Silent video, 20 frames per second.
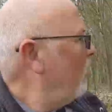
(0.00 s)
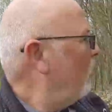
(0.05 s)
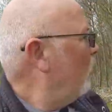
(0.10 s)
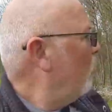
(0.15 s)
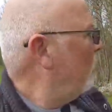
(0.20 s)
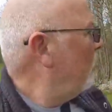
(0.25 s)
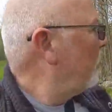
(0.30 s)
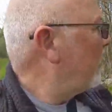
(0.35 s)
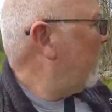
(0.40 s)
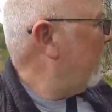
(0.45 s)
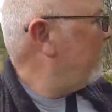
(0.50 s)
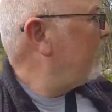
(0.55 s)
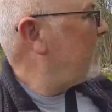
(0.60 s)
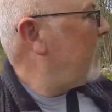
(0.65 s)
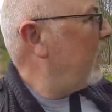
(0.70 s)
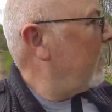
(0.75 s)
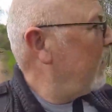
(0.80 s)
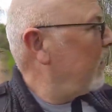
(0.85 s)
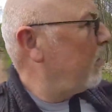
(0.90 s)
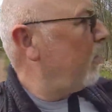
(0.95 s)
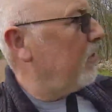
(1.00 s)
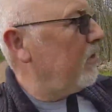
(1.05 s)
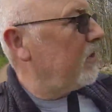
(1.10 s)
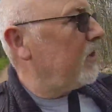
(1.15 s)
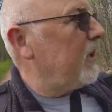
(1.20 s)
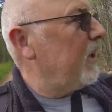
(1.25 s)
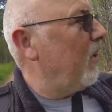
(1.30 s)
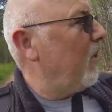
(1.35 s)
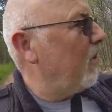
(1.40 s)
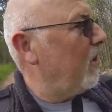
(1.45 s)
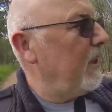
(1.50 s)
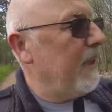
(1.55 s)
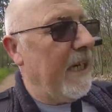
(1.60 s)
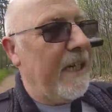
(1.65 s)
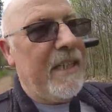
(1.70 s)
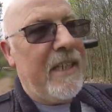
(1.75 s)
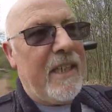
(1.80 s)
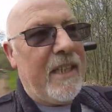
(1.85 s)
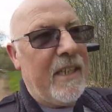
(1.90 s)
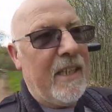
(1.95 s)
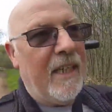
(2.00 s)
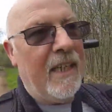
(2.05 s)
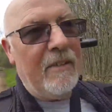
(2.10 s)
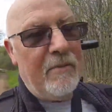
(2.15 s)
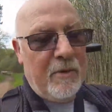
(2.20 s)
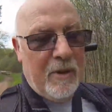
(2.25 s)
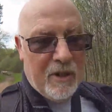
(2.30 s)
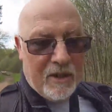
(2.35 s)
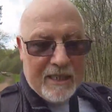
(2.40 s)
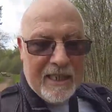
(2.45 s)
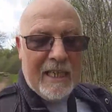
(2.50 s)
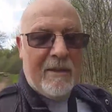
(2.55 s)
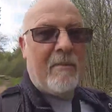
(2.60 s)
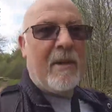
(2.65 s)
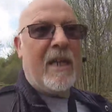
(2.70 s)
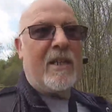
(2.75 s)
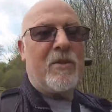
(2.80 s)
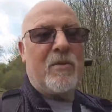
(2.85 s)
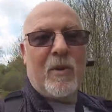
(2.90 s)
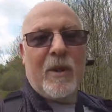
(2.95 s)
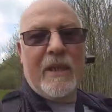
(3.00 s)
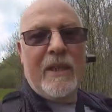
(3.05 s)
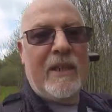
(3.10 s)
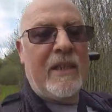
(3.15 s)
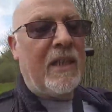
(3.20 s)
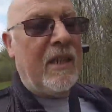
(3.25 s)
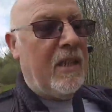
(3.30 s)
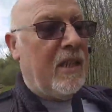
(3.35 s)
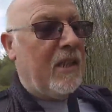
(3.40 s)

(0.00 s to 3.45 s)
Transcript: all look out. You couldn't see hardly any in here when I came last week,